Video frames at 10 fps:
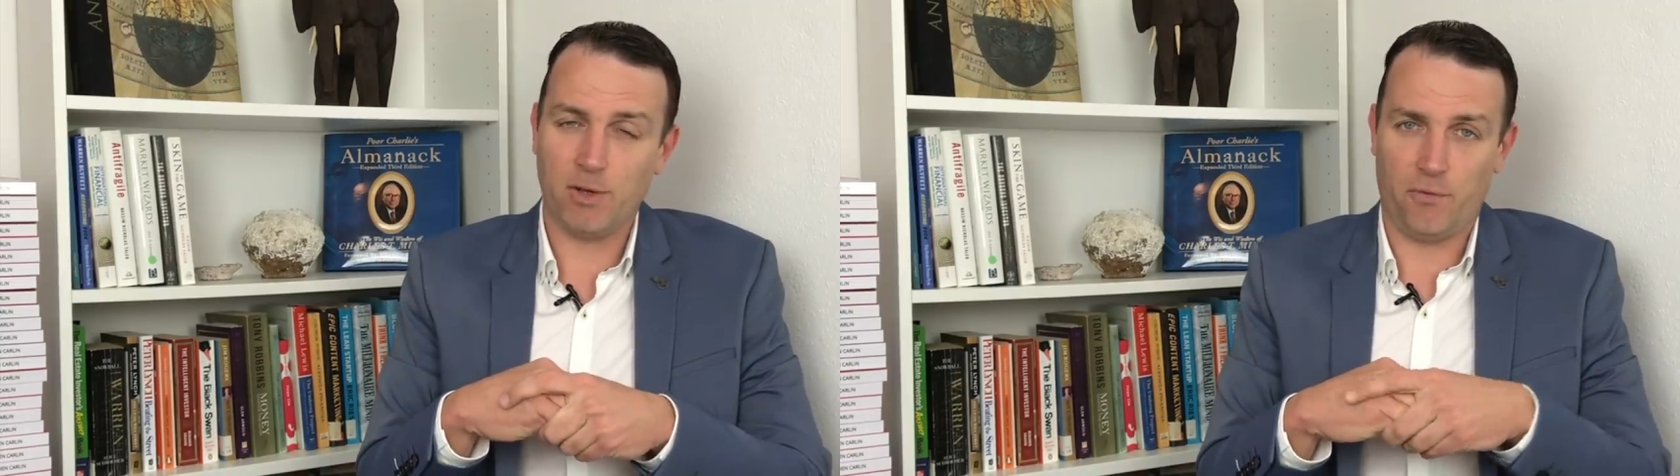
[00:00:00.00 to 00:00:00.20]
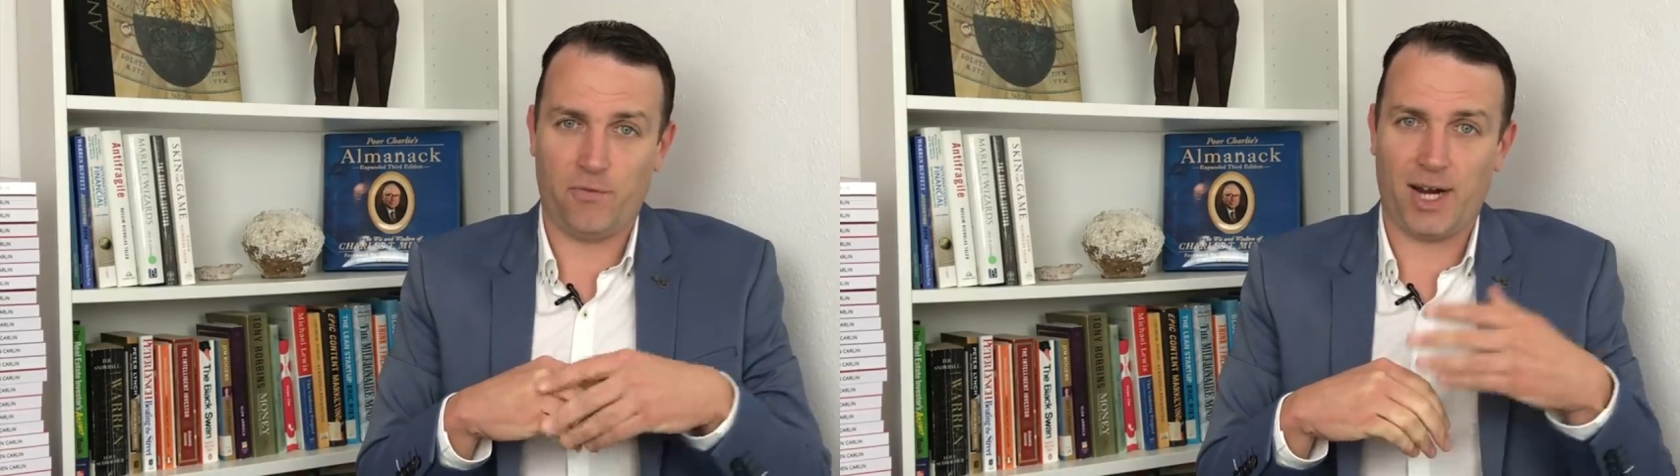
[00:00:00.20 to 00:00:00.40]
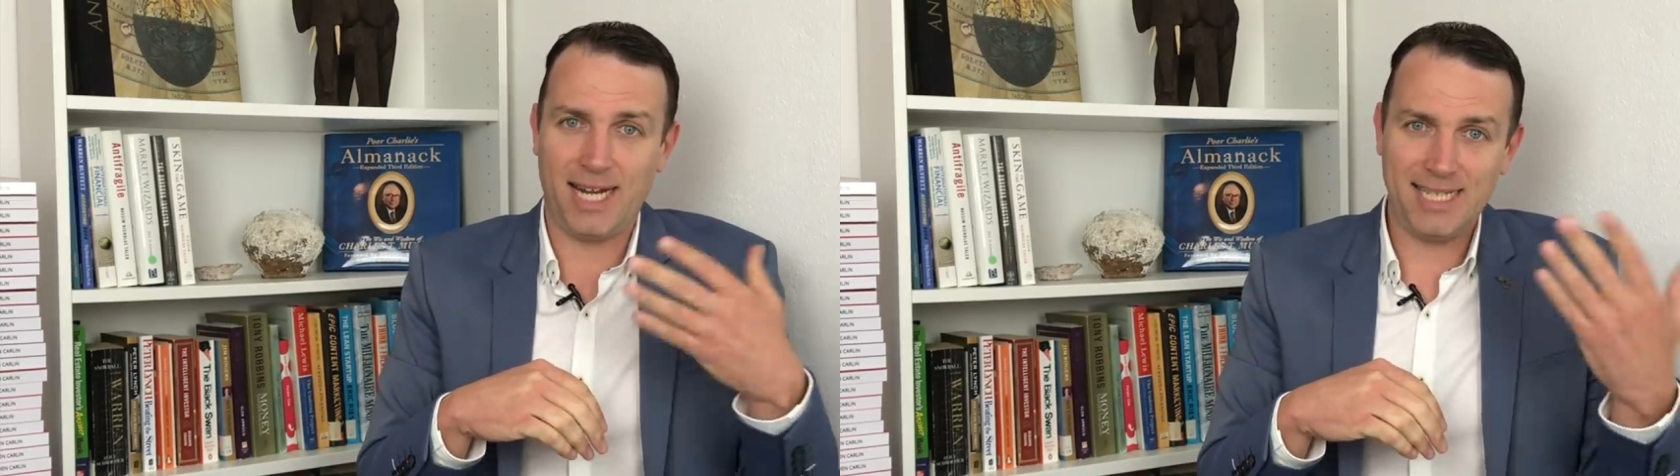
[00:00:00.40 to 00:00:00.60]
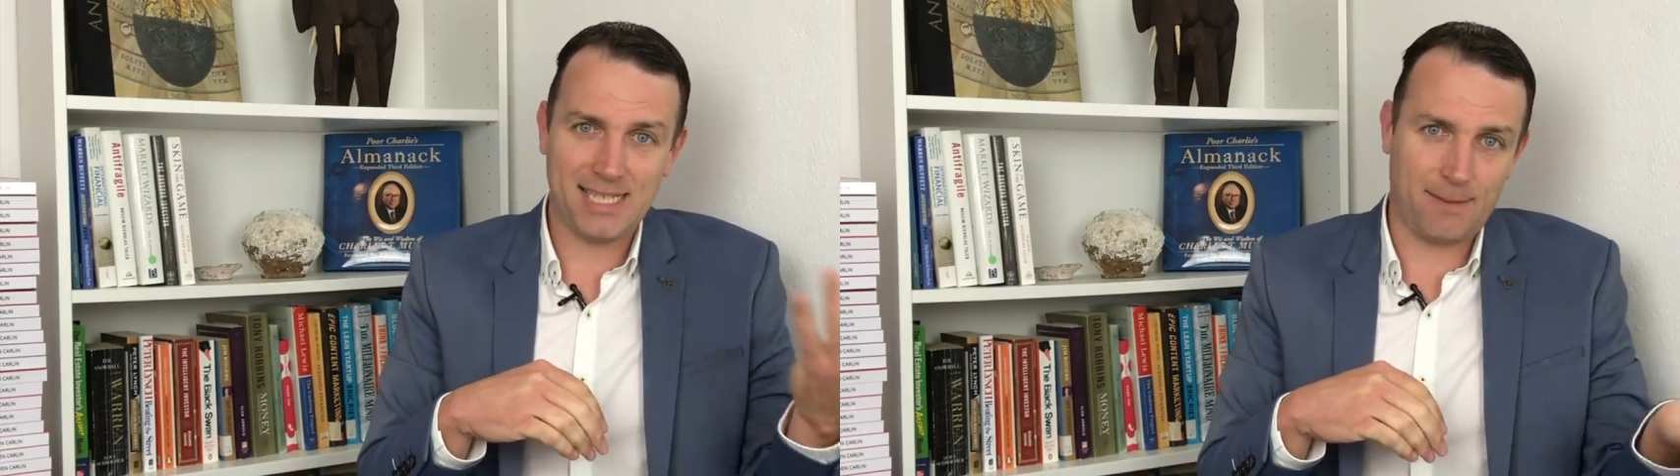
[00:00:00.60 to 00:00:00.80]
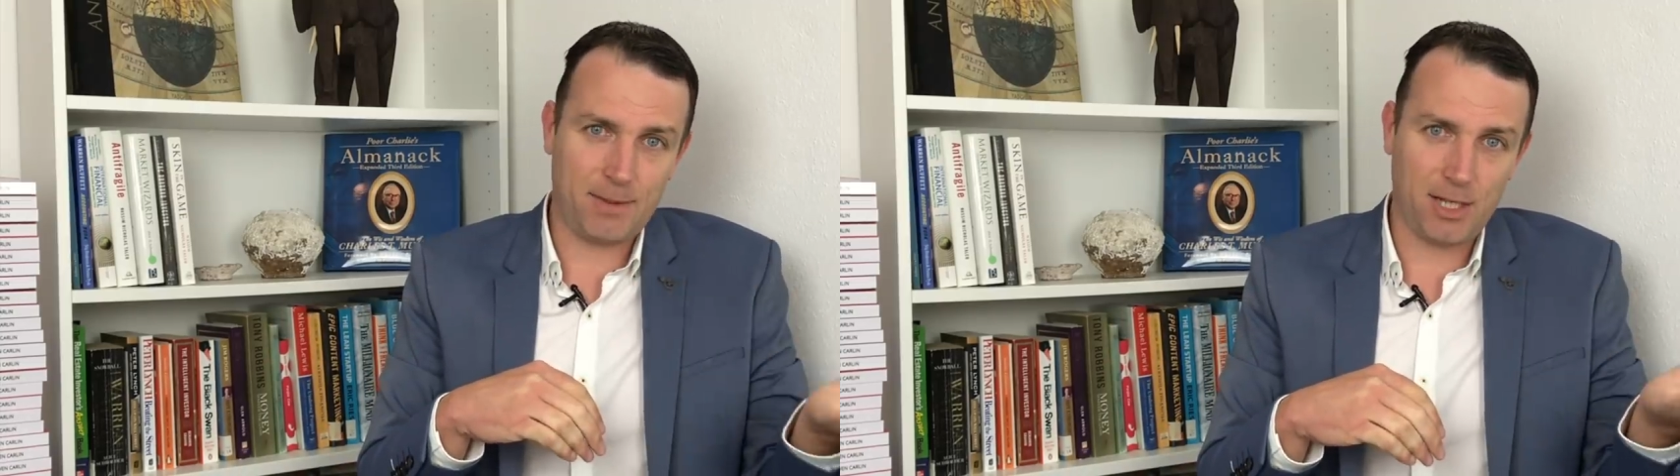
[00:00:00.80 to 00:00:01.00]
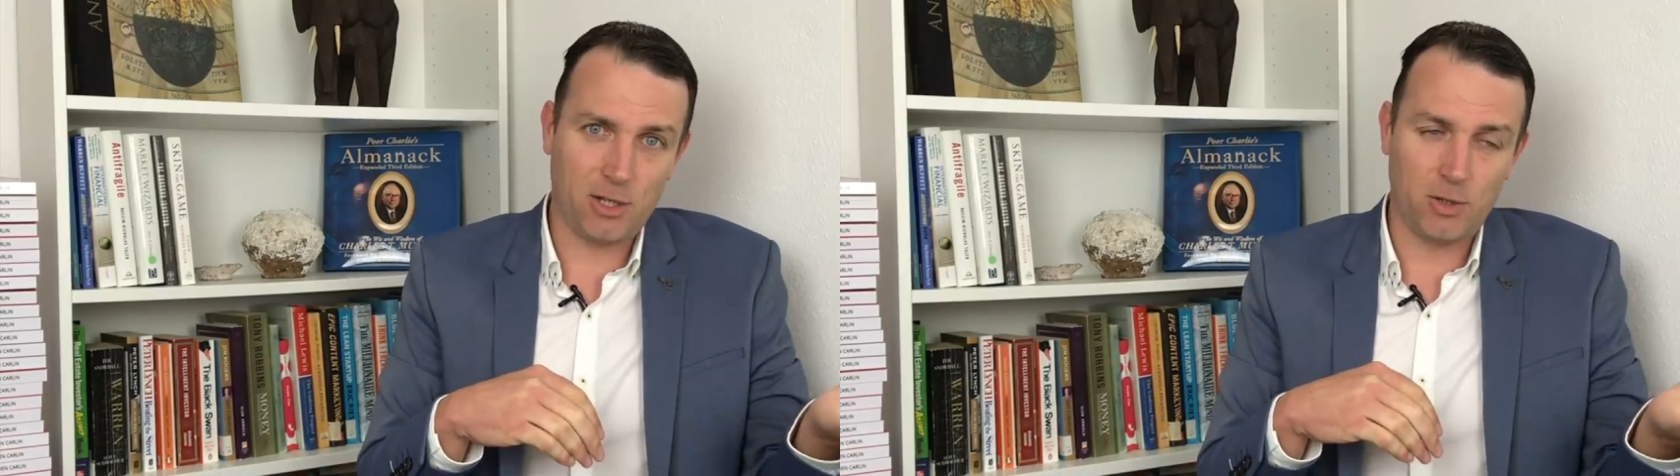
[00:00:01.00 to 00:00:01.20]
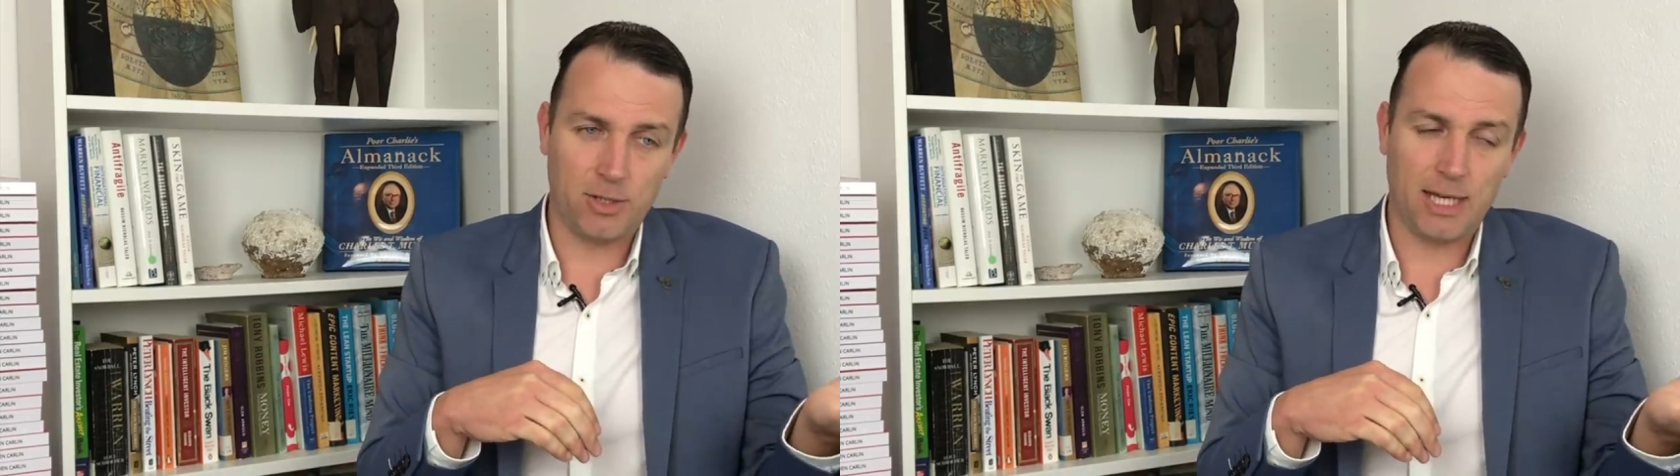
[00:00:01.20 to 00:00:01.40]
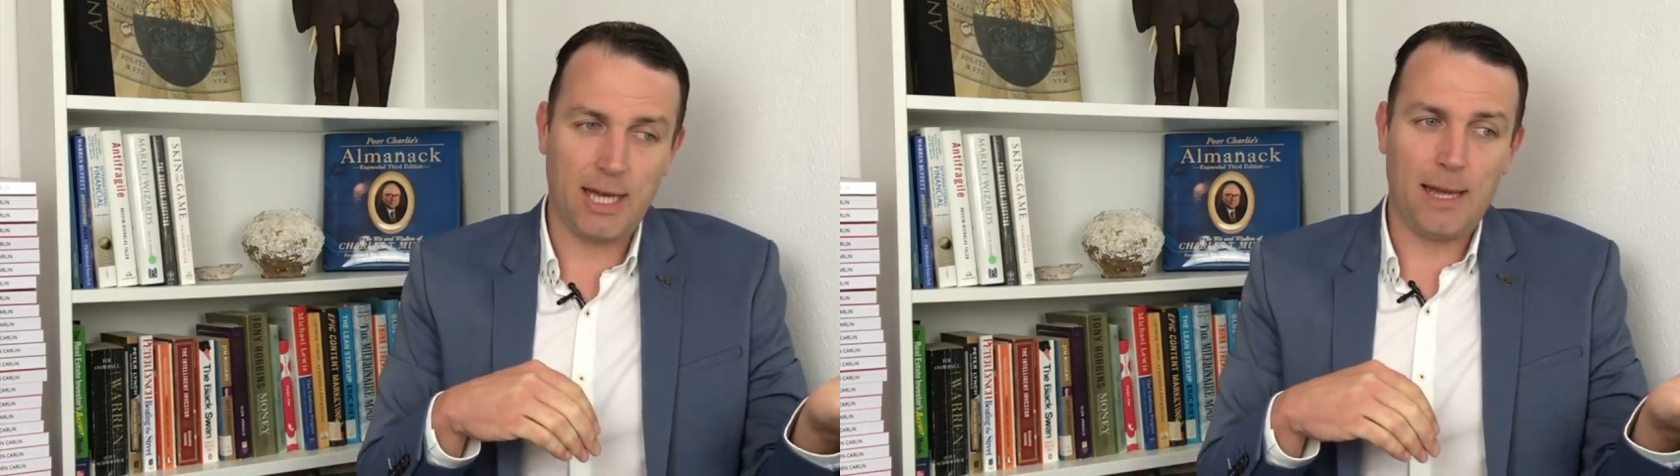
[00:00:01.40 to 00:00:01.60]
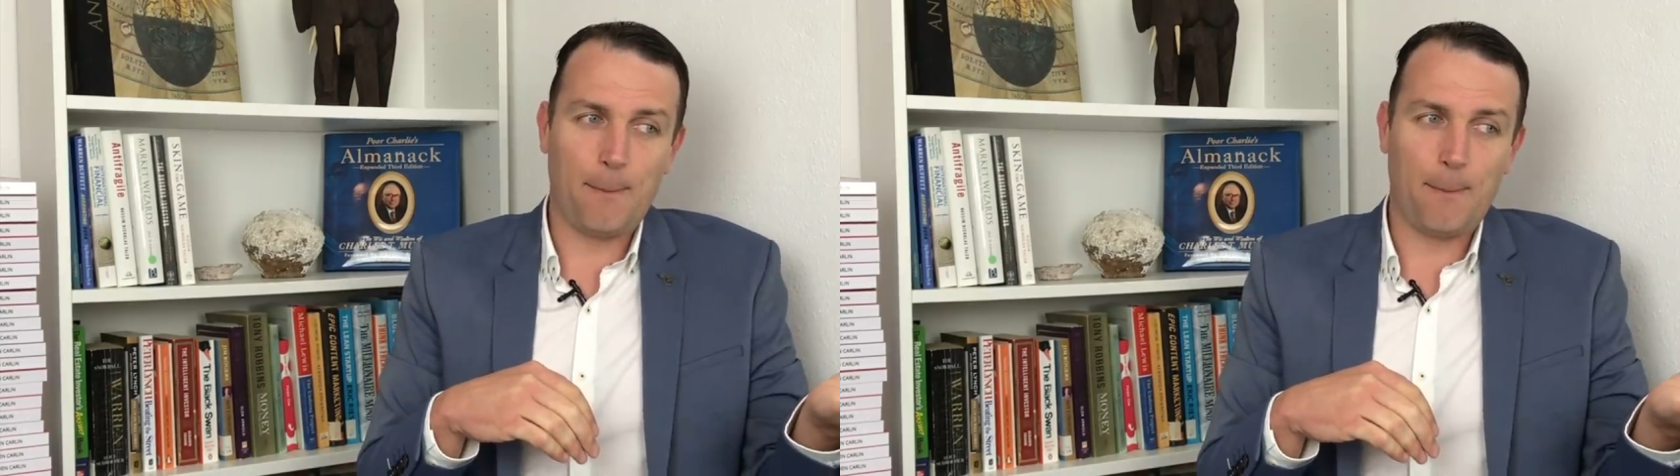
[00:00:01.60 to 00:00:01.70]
You find something good,